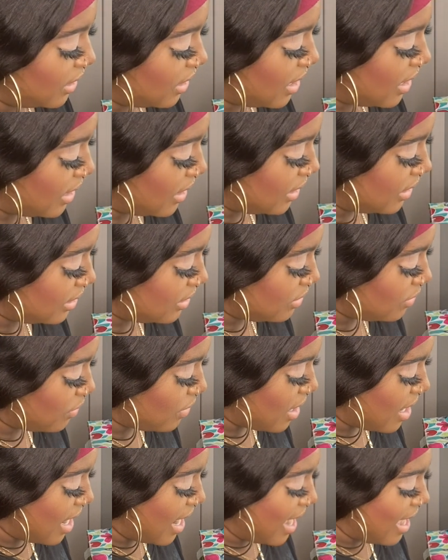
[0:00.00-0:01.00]
guys,
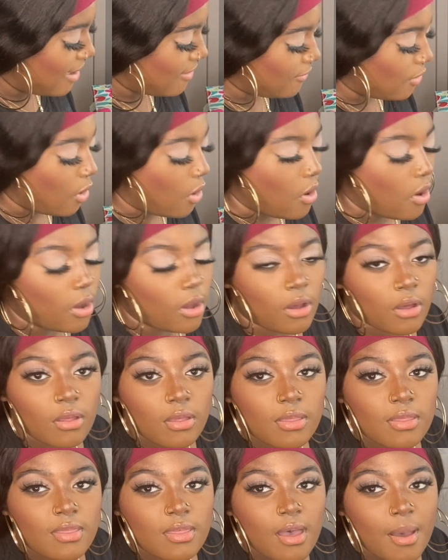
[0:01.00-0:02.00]
where I have
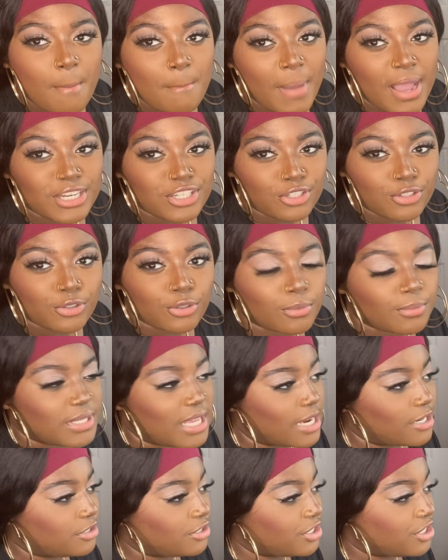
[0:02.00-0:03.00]
all my tubes
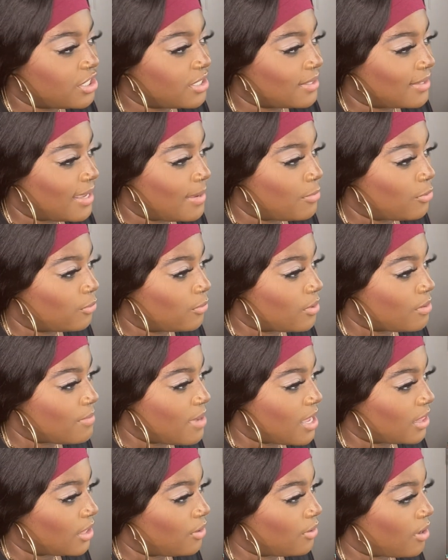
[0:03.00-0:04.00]
actually just labeled with
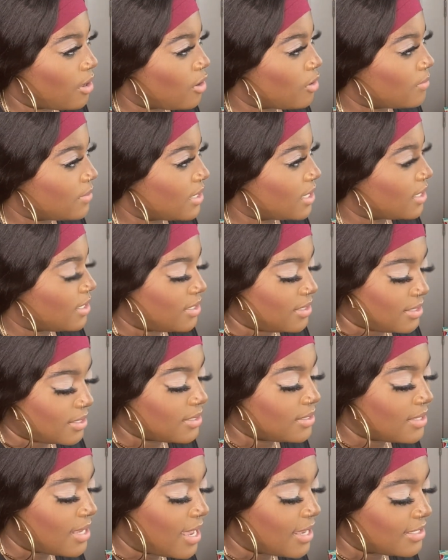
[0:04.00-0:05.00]
my logo, because
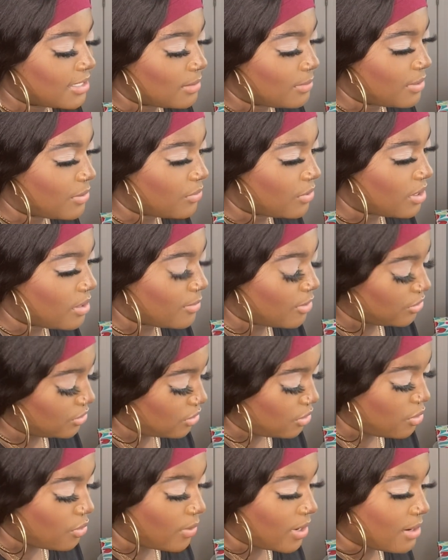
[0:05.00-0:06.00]
this has to be one of the most
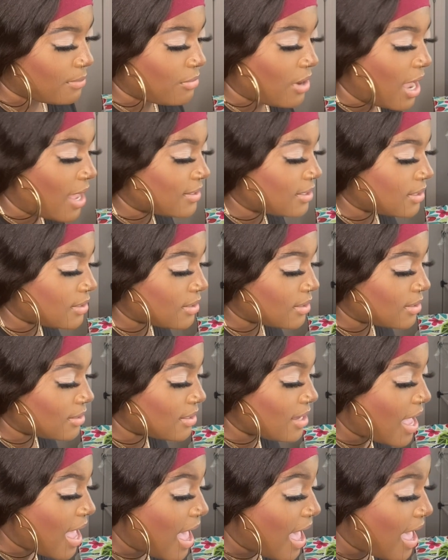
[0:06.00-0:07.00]
annoying processes
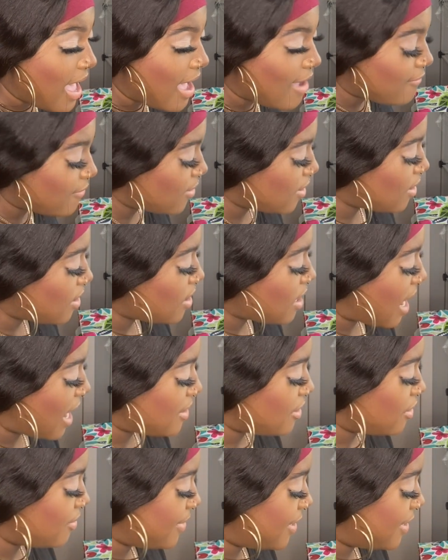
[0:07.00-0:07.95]
ever. I know my